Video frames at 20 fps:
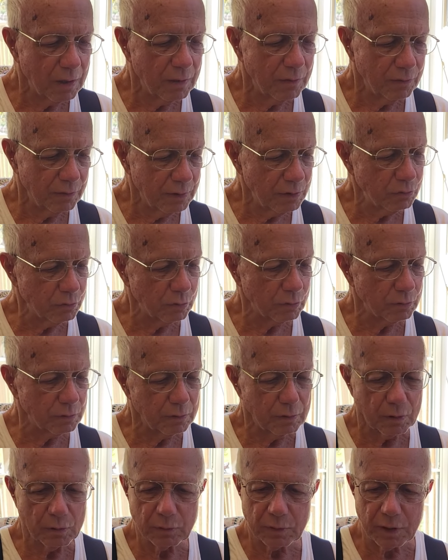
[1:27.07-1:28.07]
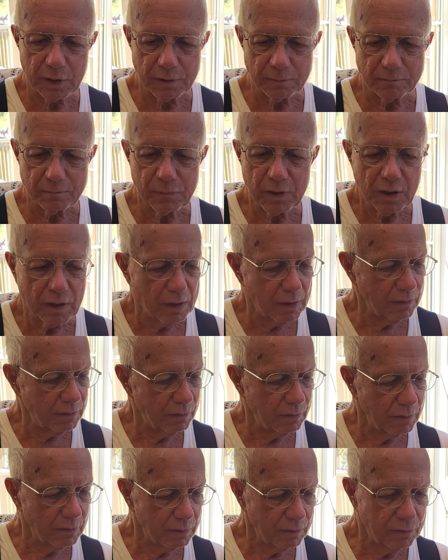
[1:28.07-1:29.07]
These are, okay,
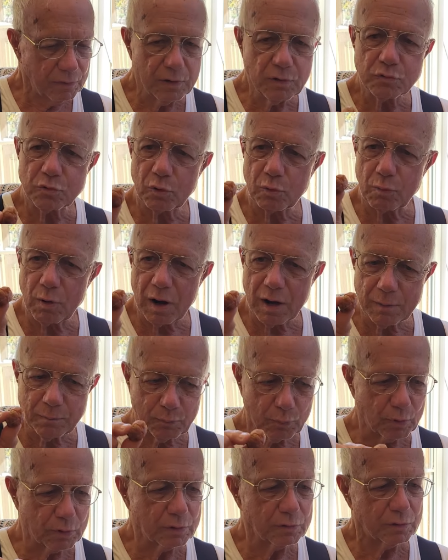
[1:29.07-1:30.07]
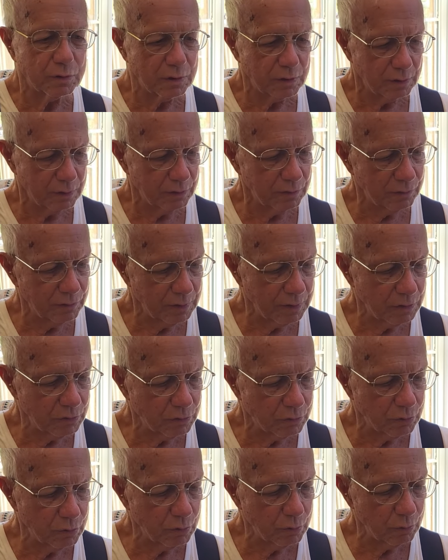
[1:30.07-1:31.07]
these are ripe ones these
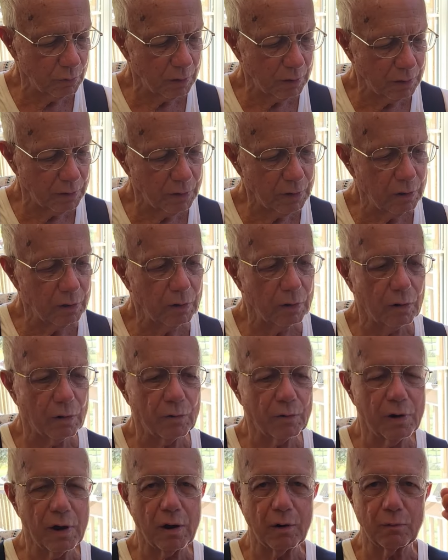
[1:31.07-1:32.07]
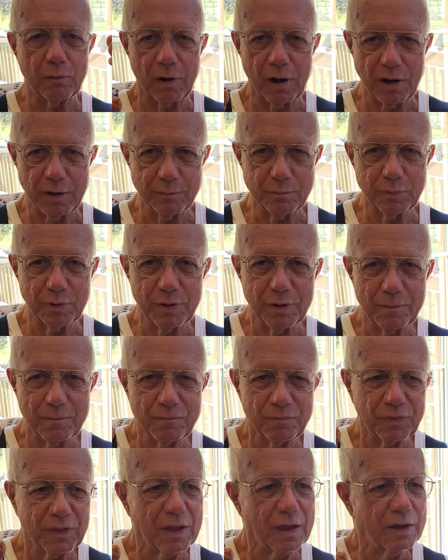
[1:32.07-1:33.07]
two right here are not ripe.
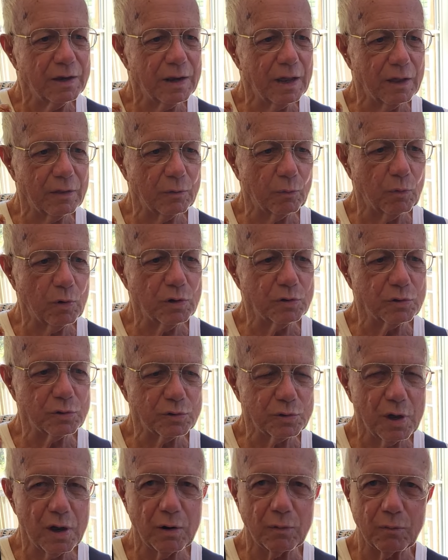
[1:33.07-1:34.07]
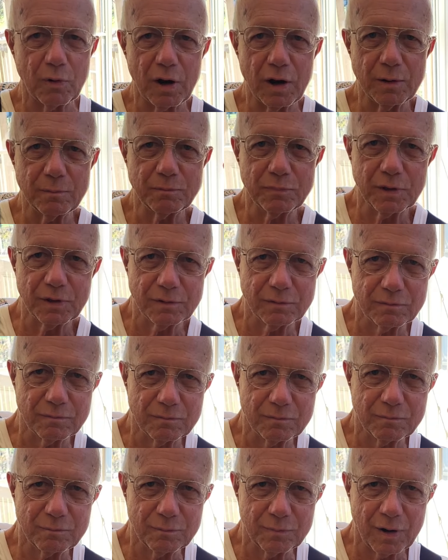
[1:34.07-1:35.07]
Now the ones that's not ripe, they,
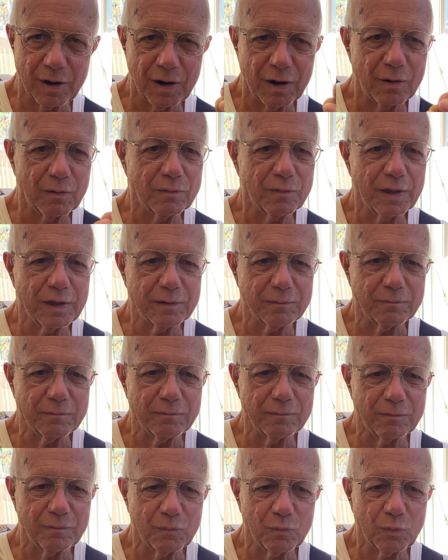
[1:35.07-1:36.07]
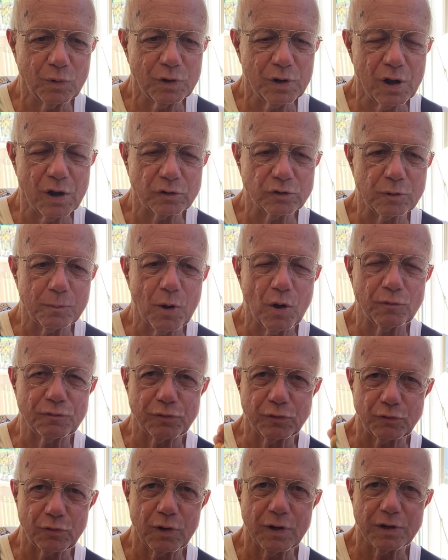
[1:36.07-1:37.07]
uh, they, we knocked them off
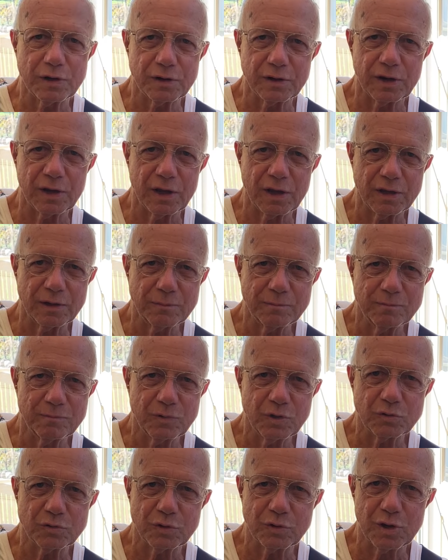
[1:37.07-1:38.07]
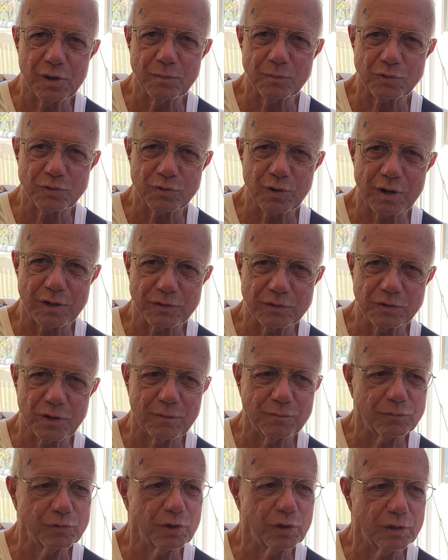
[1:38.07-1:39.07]
the tree today just to demonstrate
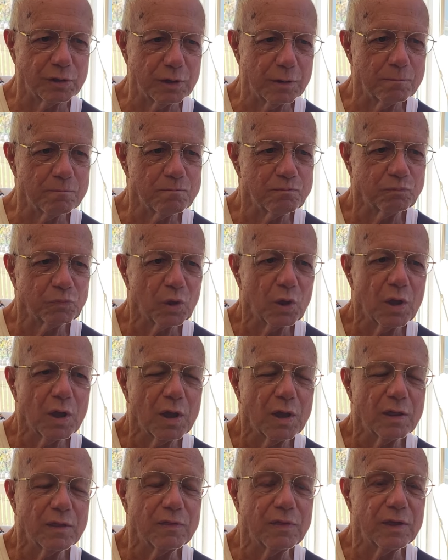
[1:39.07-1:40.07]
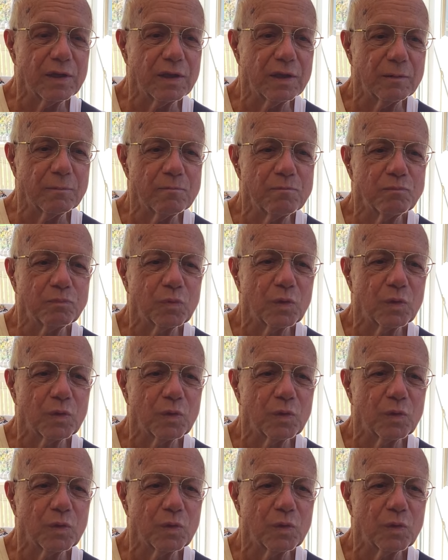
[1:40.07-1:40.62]
something to you. The,